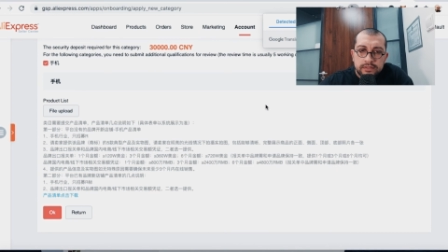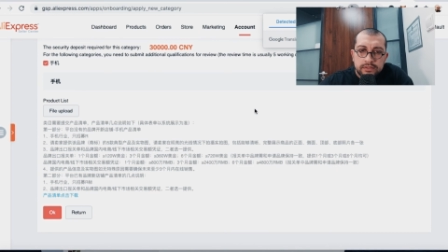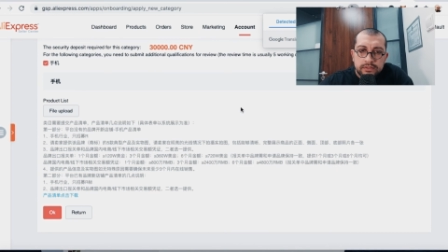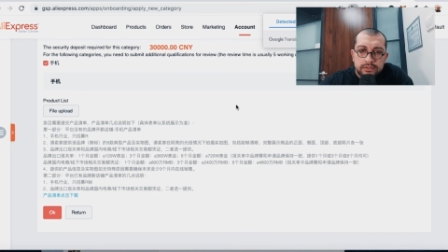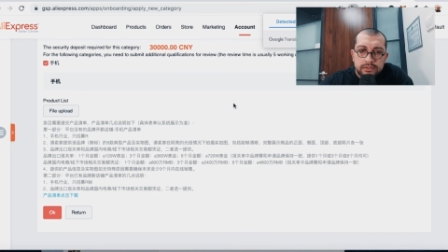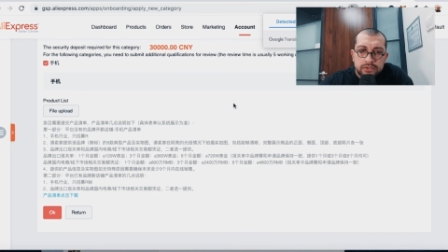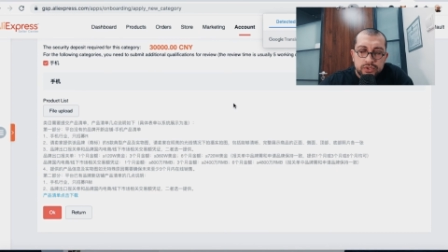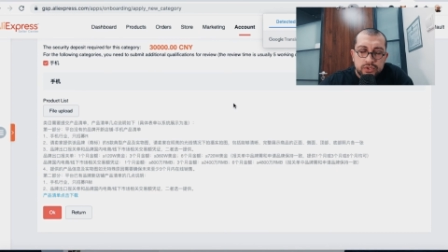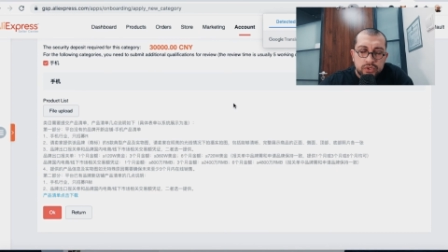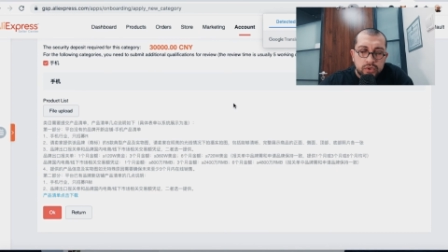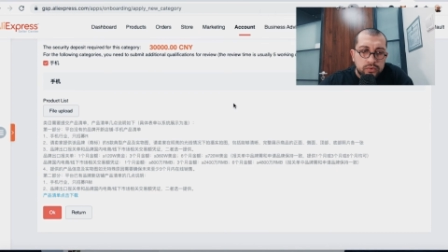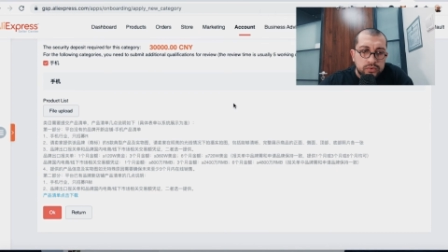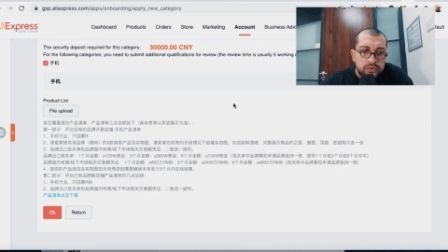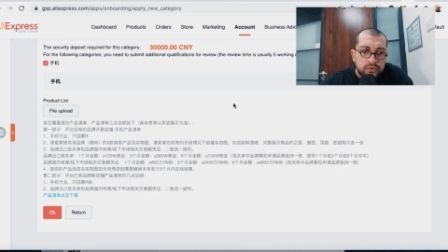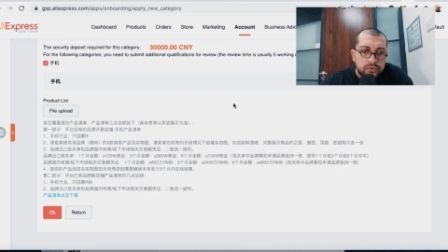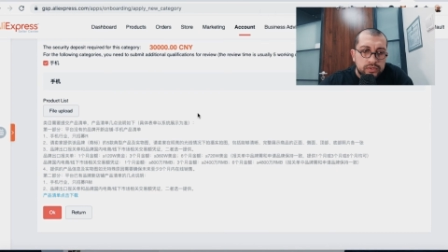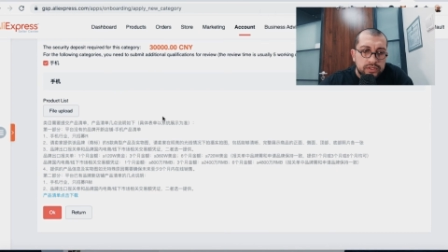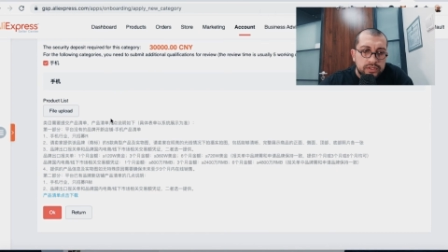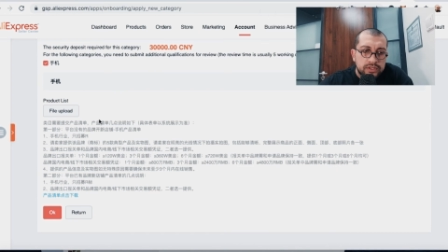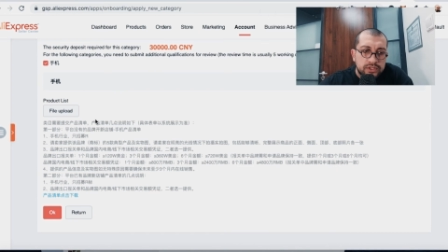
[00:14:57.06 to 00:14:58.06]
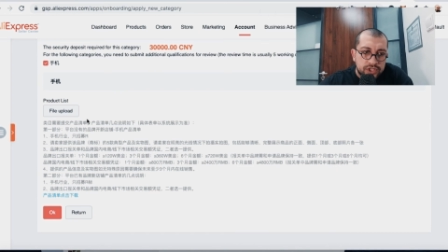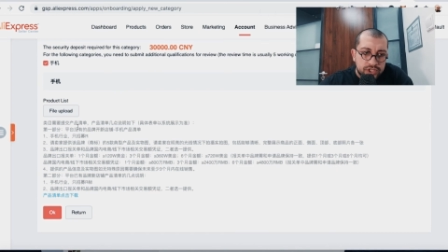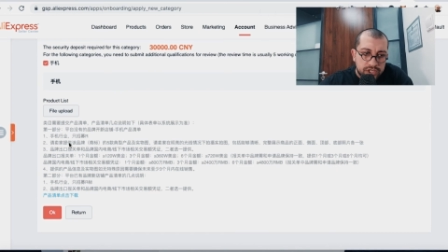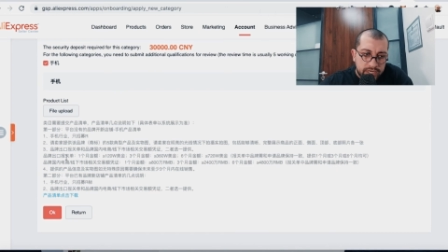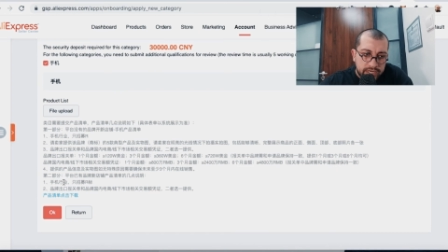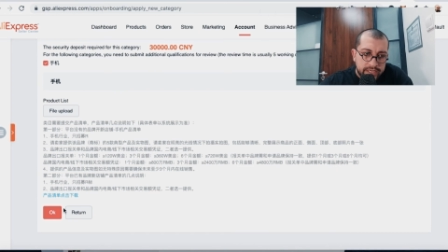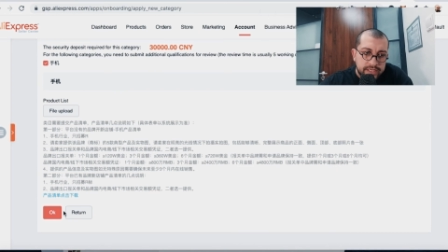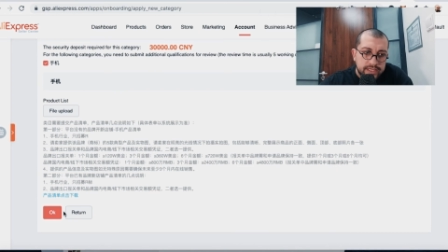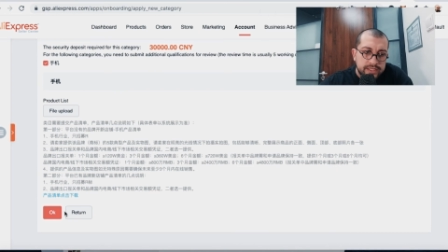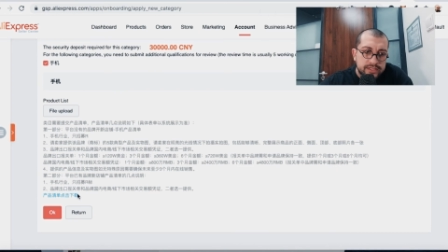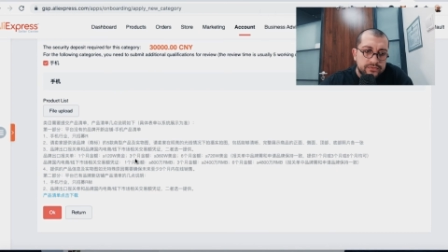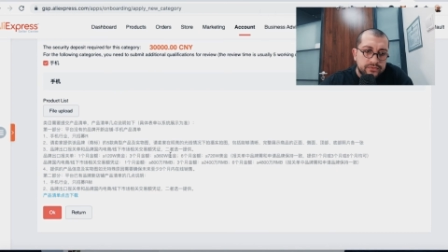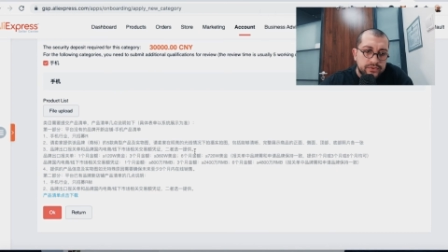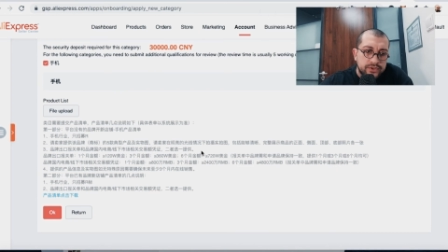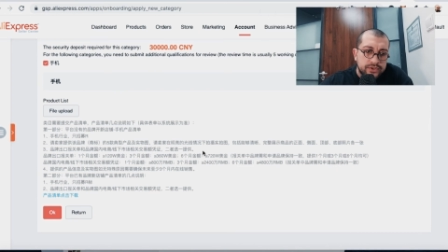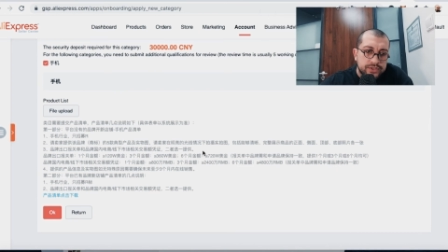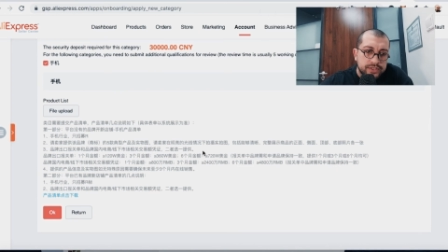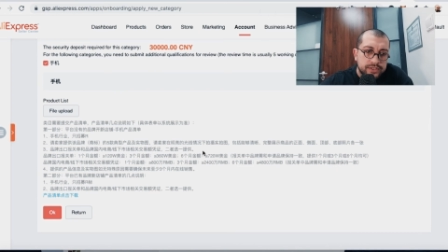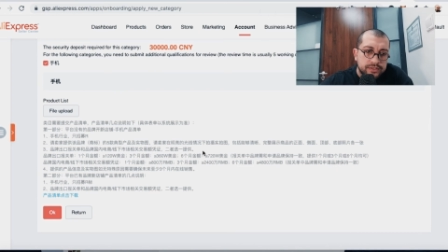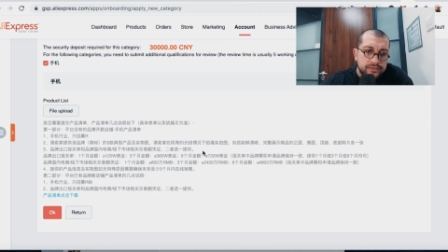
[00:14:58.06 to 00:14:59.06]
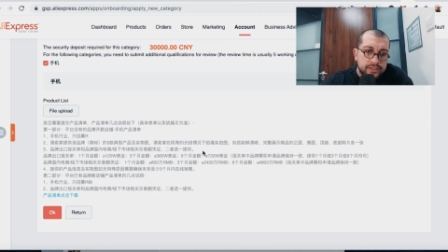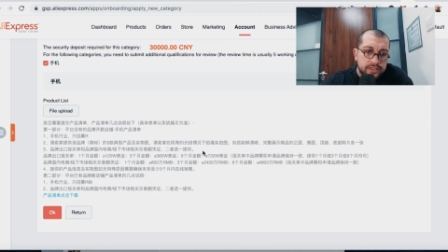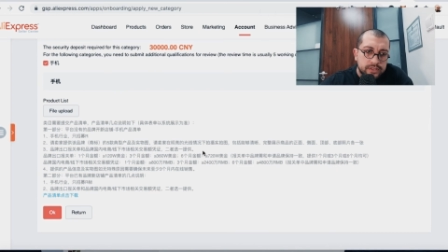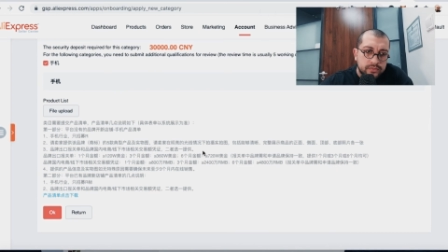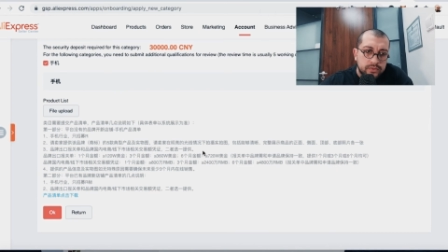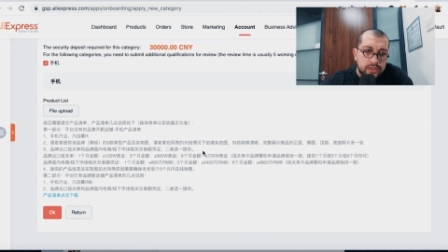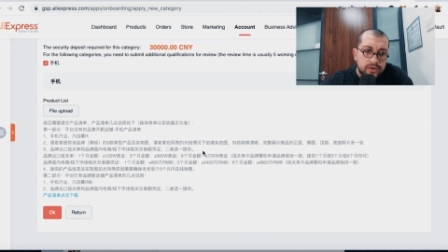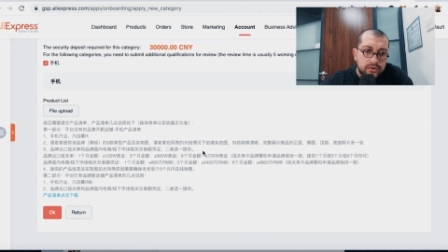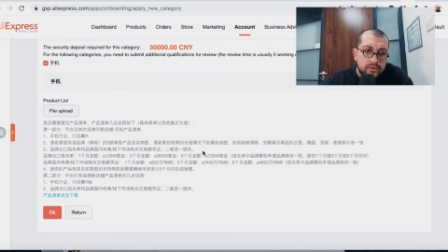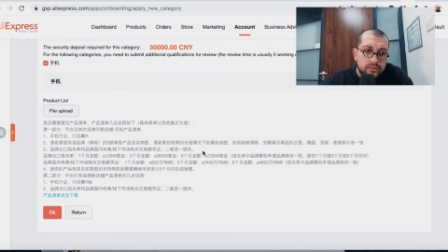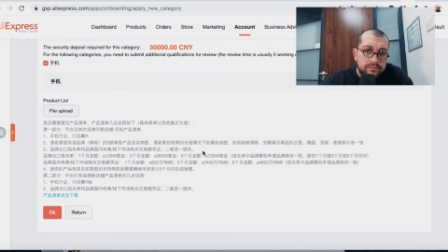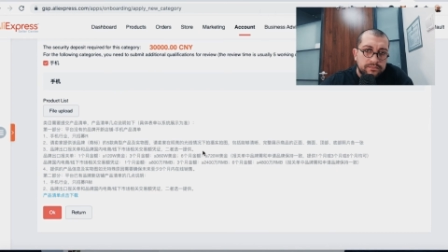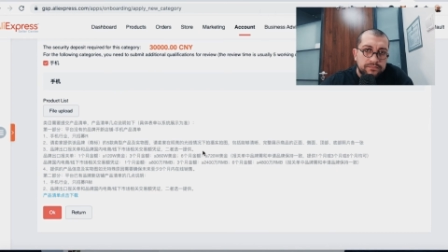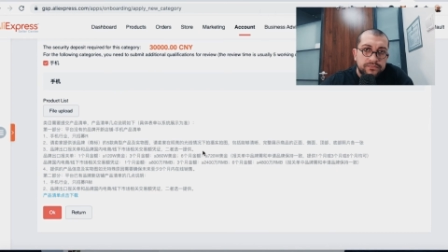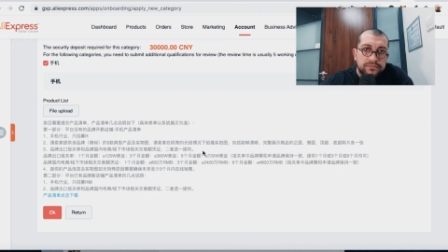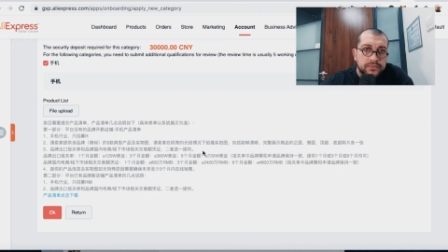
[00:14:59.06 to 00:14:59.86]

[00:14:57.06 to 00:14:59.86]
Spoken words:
show you the Chinese version. Here we go.